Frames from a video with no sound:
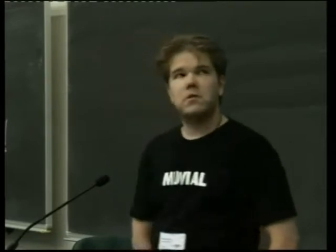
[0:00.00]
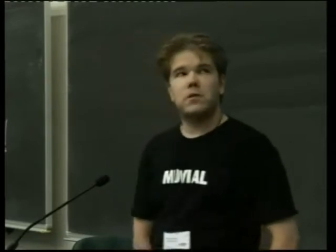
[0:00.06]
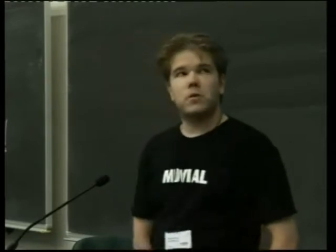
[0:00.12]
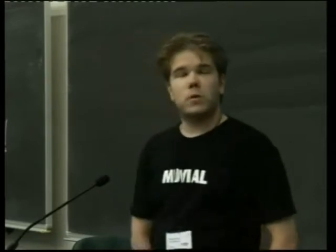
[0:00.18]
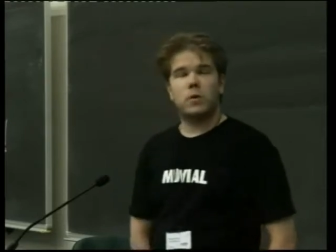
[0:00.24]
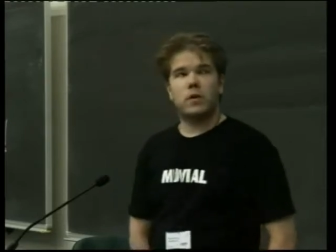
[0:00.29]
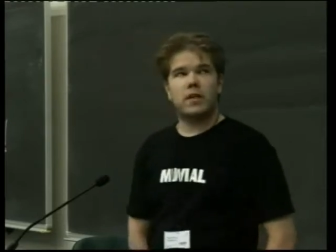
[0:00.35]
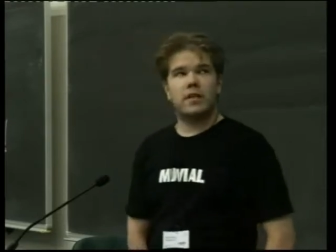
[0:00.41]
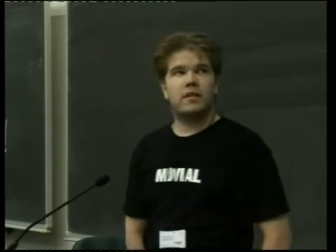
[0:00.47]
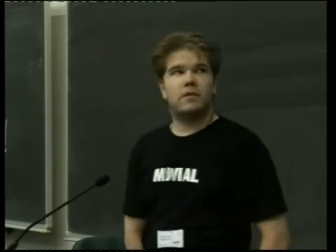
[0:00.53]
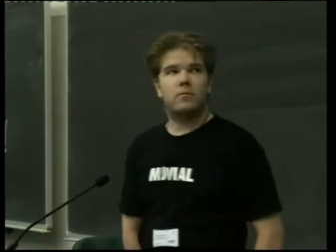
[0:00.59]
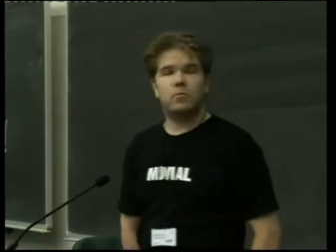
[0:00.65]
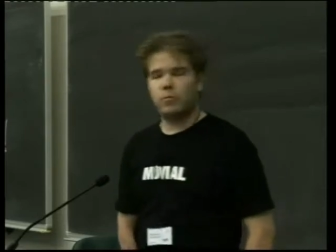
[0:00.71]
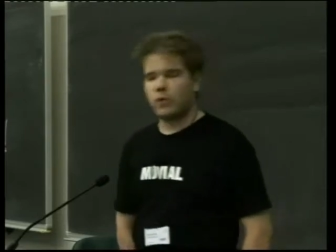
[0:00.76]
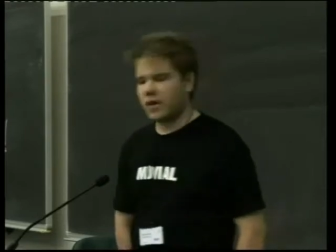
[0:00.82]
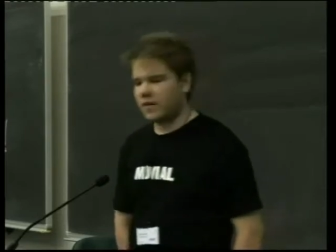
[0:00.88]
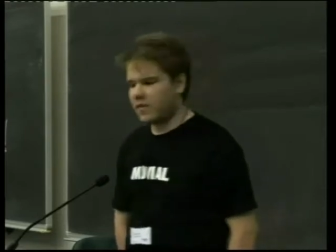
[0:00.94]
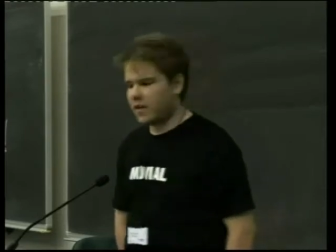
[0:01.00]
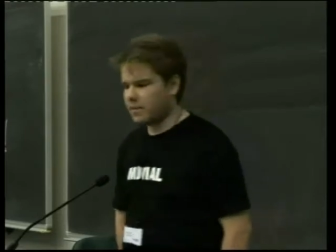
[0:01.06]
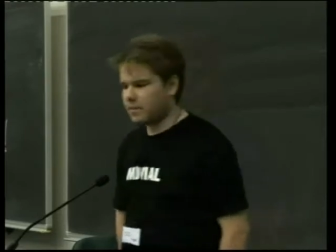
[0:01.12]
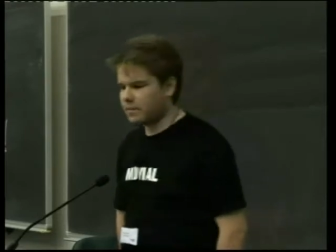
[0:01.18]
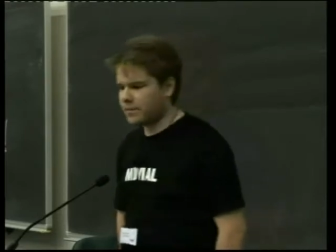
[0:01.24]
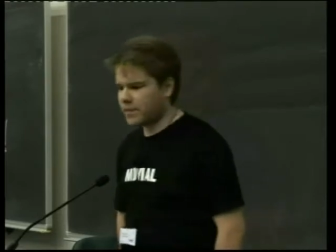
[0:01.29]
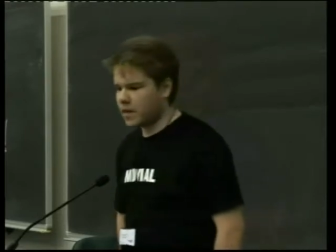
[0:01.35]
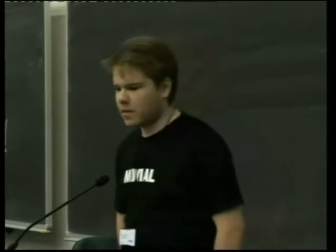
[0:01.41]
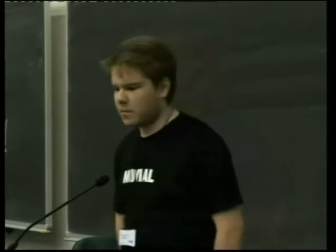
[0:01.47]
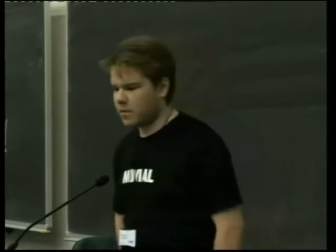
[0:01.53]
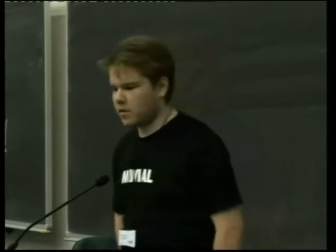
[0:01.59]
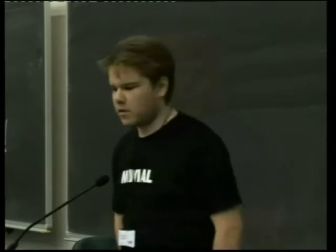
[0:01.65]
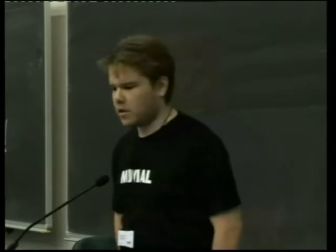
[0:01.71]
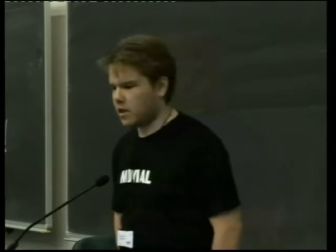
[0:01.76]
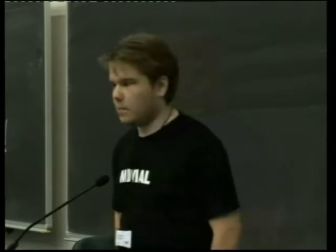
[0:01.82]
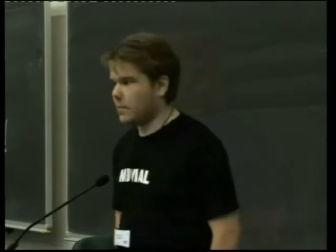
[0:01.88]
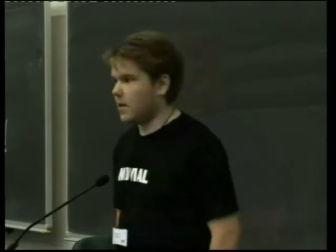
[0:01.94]
toolkit briefly,
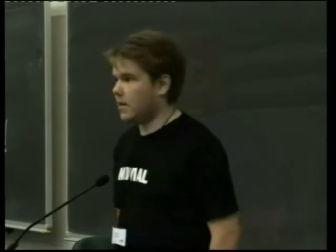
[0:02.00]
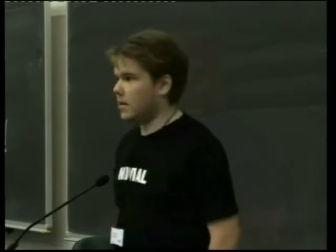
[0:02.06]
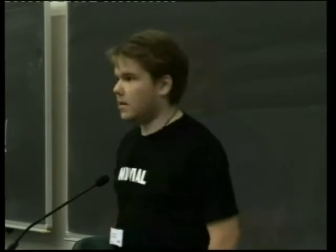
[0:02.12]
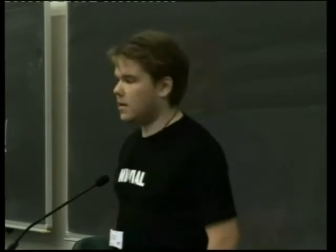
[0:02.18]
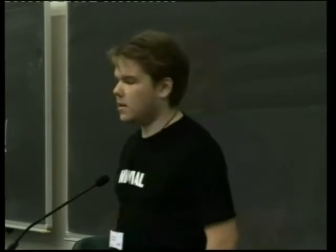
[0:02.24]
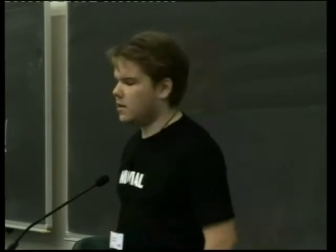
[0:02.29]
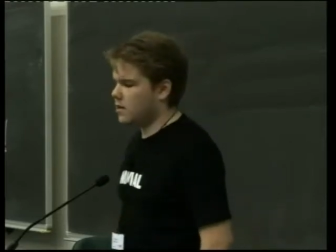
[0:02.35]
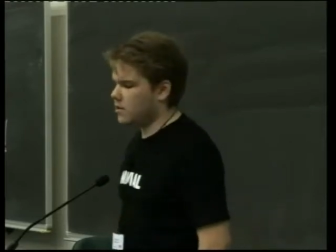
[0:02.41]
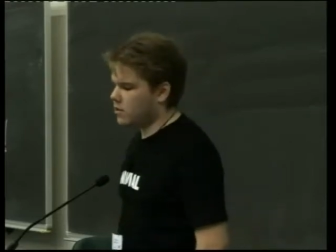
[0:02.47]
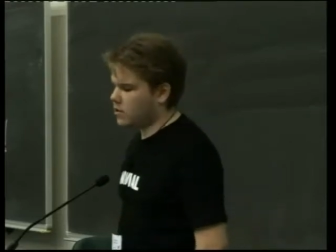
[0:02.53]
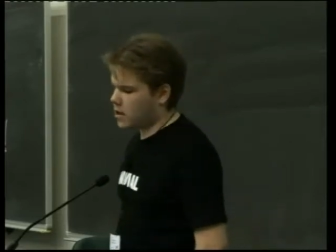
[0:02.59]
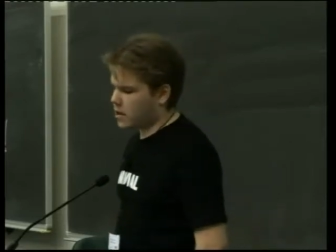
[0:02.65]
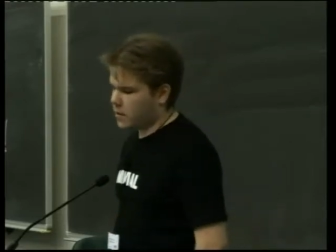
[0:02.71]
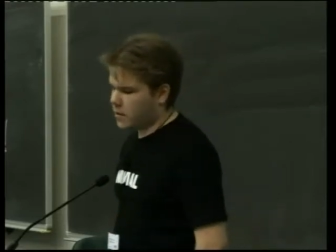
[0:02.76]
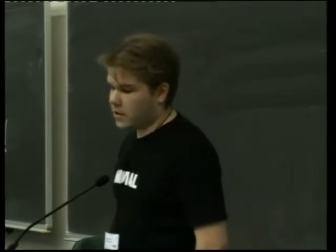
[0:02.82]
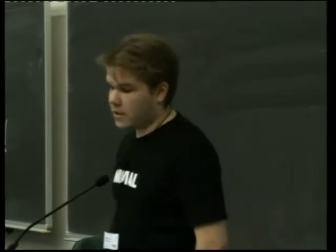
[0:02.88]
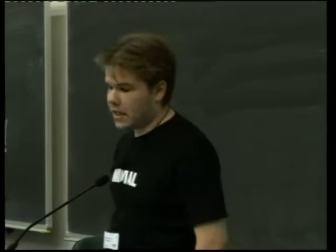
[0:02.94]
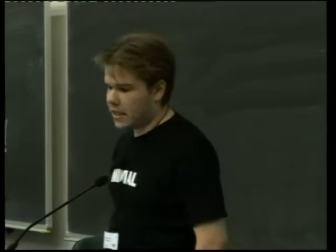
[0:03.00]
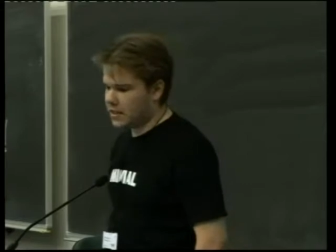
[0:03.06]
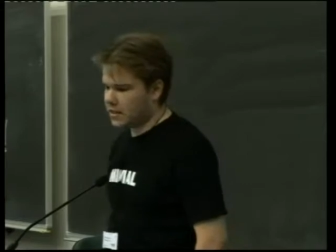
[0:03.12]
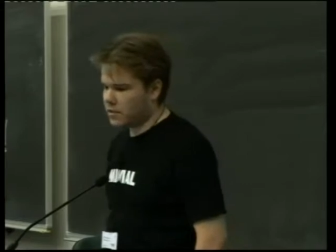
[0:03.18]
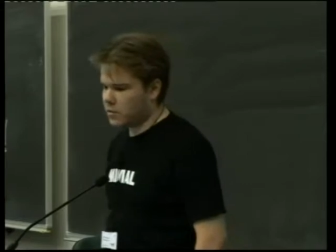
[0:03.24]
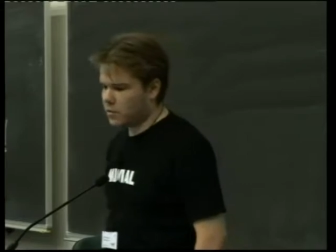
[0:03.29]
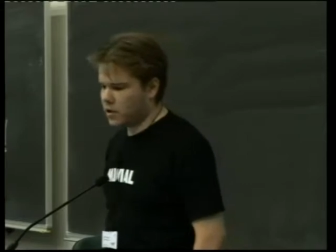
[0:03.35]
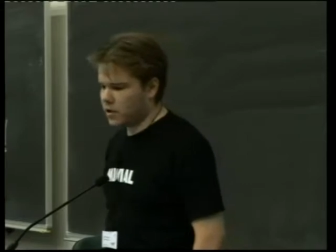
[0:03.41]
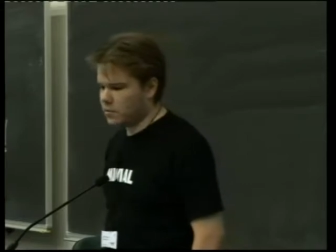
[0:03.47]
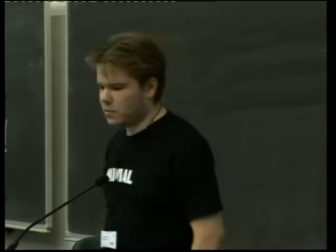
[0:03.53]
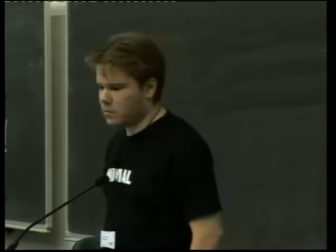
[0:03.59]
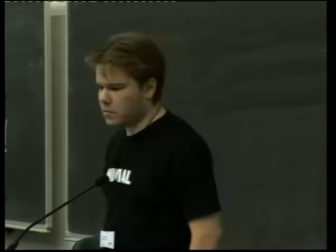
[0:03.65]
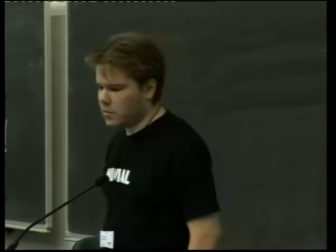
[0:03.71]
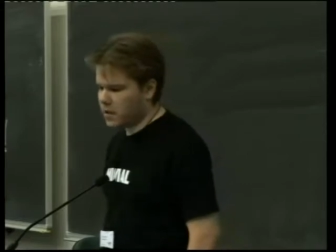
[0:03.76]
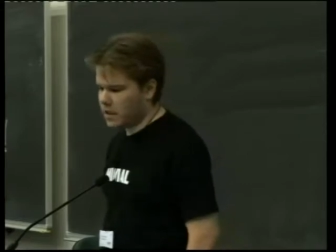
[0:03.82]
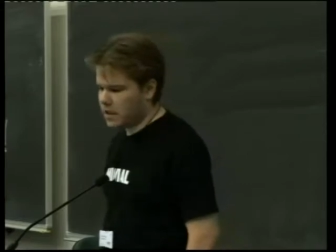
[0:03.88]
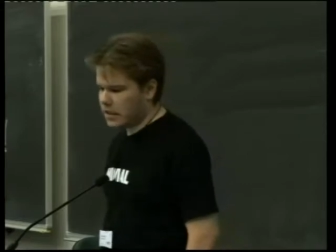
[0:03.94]
because I'll be uh, talking about that quite
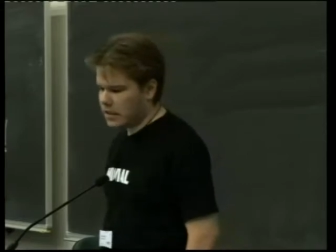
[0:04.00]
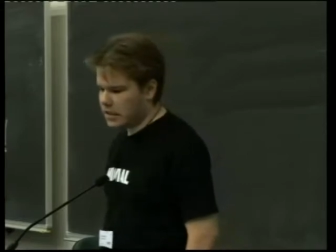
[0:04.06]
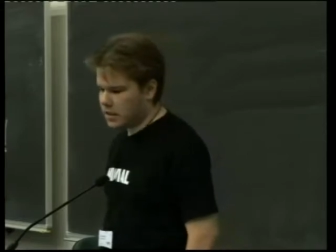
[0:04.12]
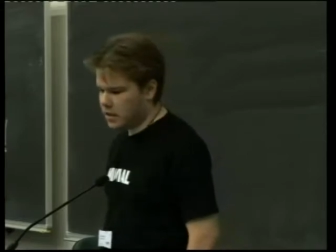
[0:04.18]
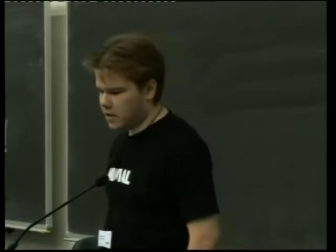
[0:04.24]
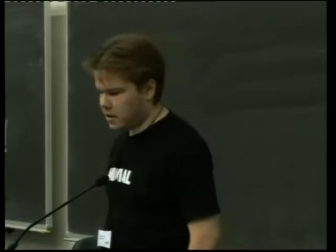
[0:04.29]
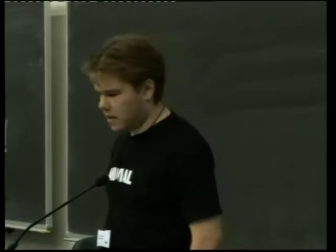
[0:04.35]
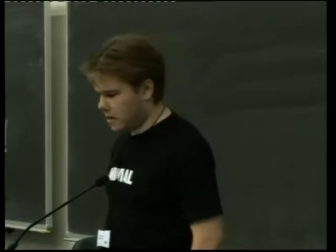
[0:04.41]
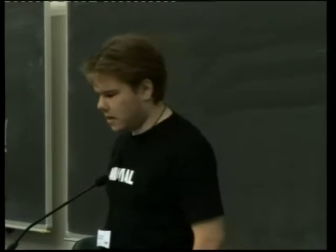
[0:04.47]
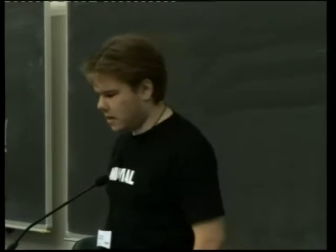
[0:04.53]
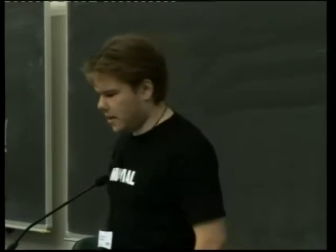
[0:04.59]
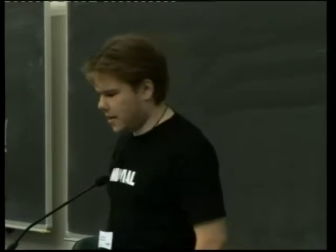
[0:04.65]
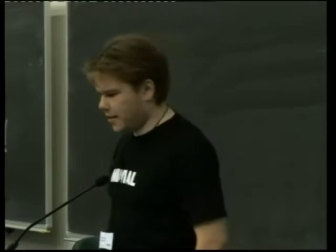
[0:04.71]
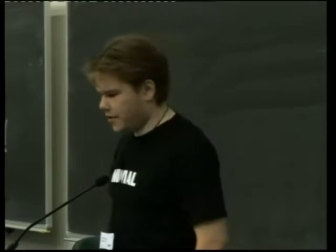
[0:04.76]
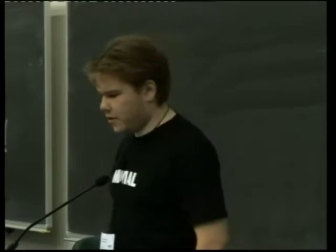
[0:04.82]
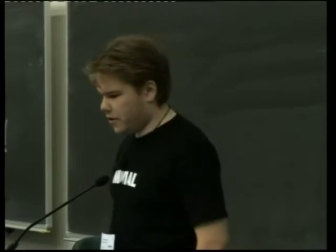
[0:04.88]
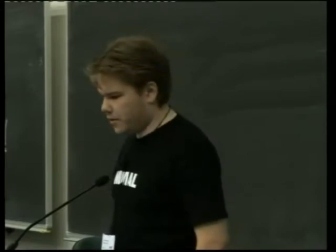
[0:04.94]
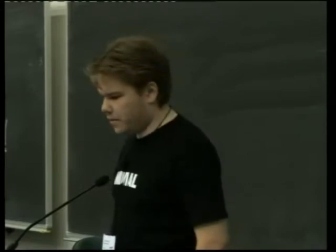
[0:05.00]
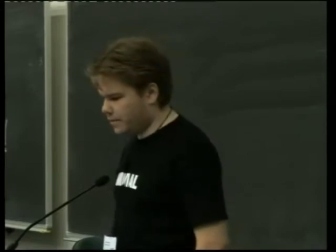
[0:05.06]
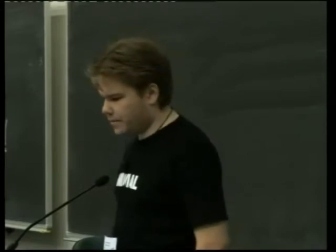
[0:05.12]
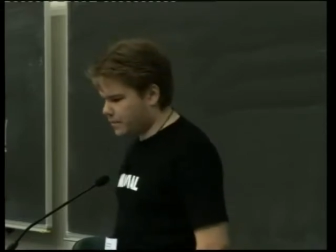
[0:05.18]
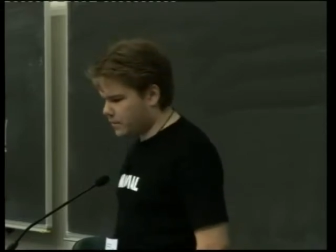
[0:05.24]
much later on.